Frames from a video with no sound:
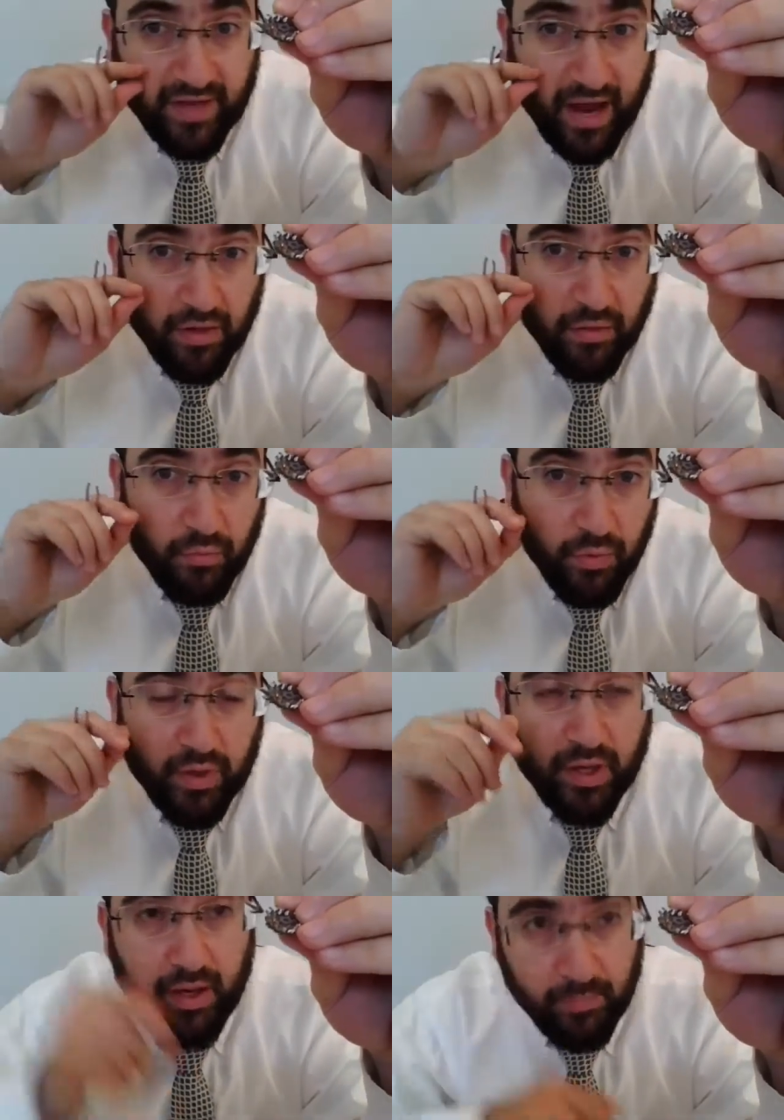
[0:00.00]
it out of the
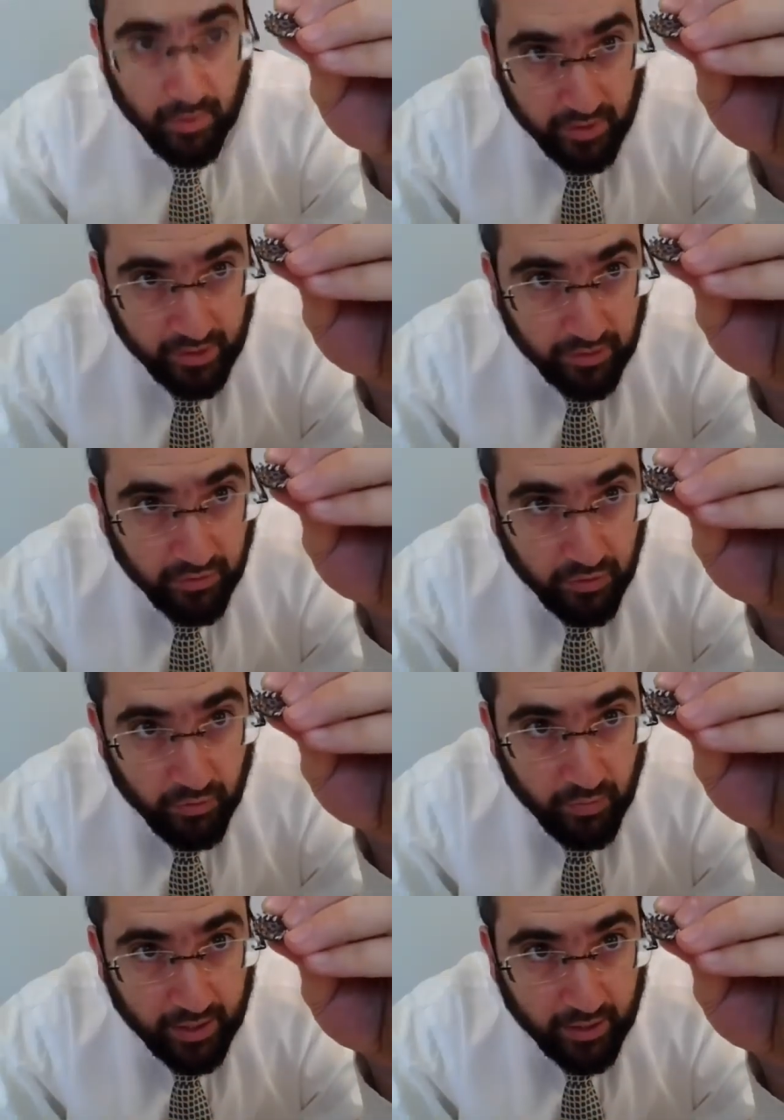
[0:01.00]
root and pull it into the
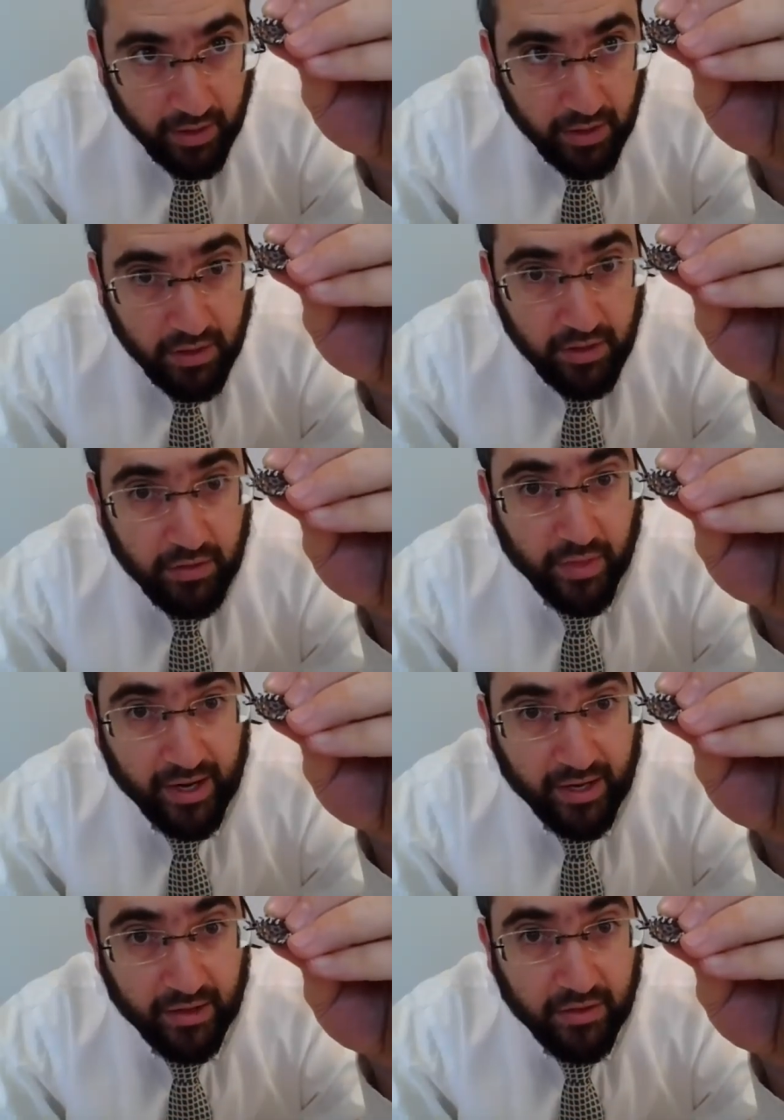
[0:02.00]
screen so that
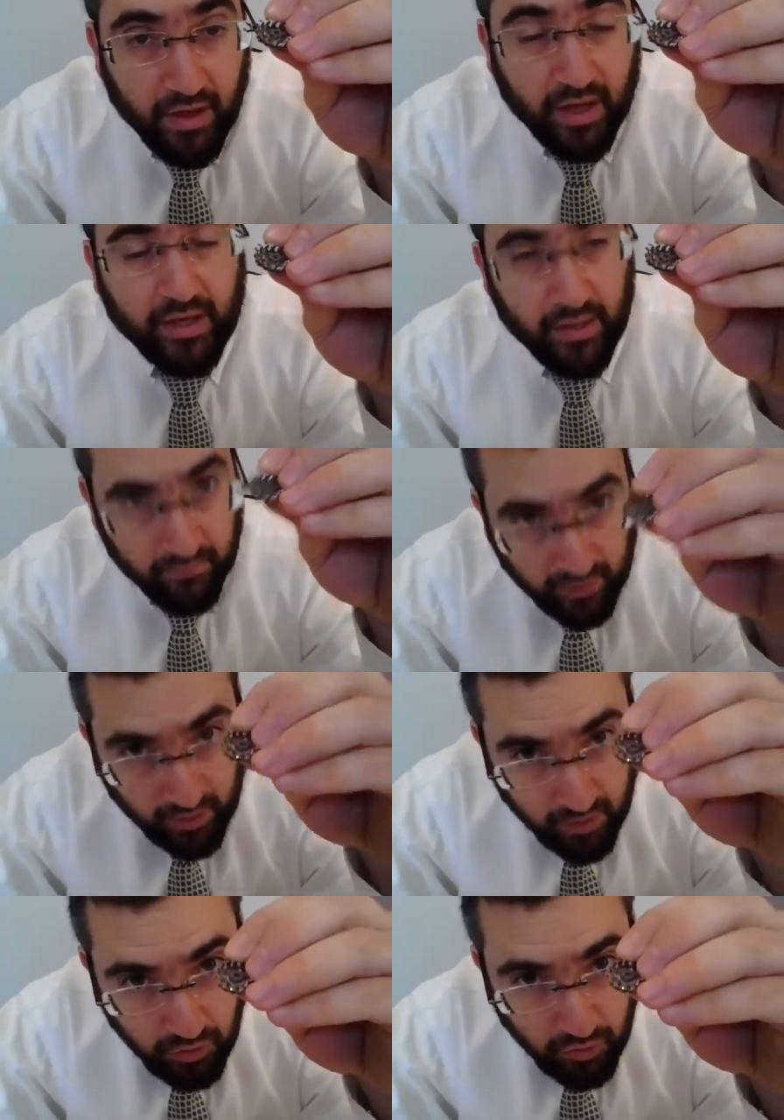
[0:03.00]
it gets cut even
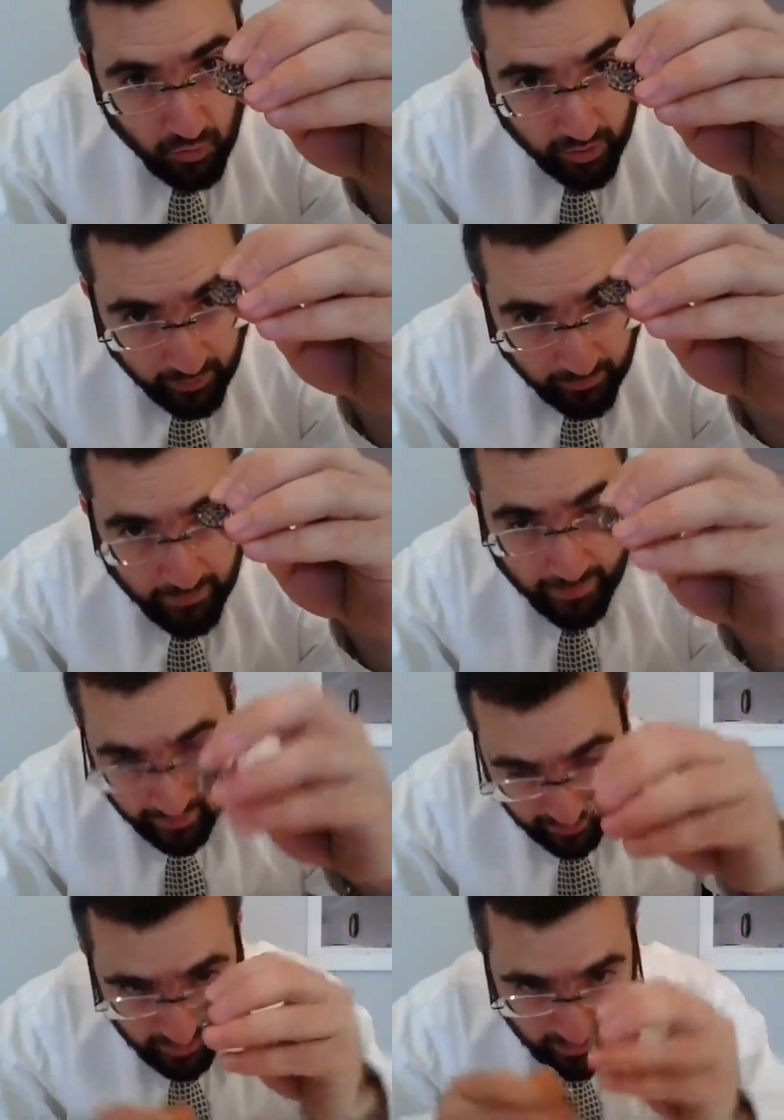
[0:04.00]
shorter.
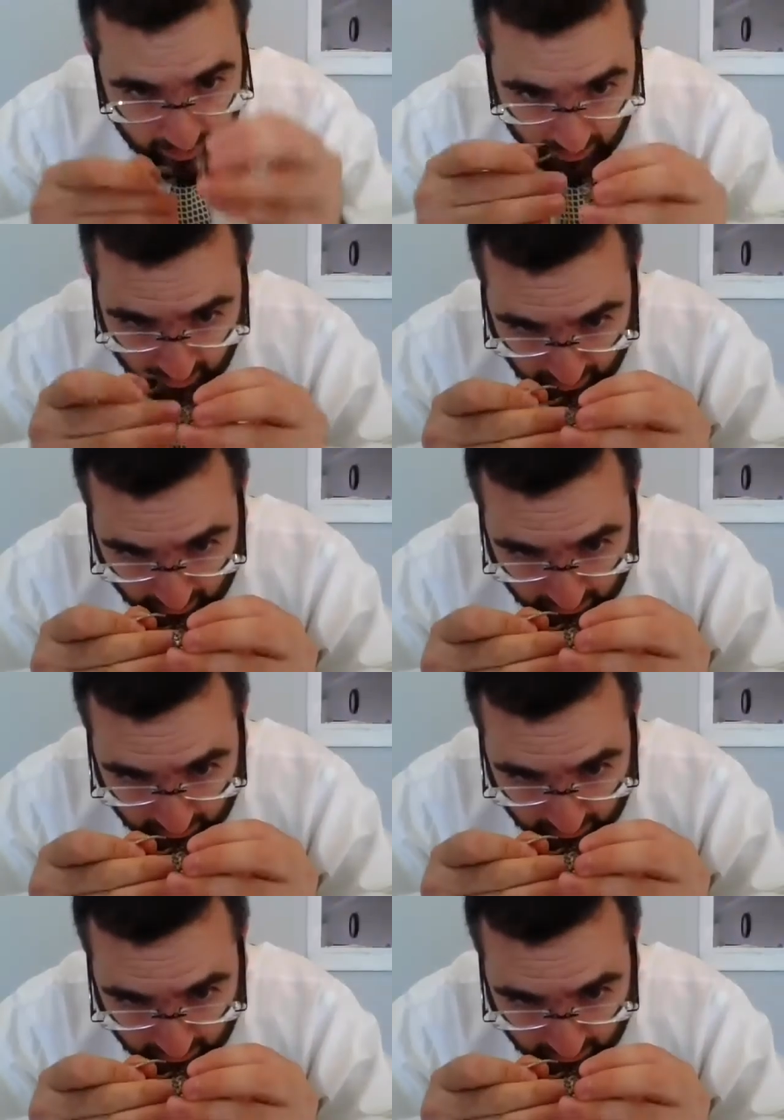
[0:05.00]
It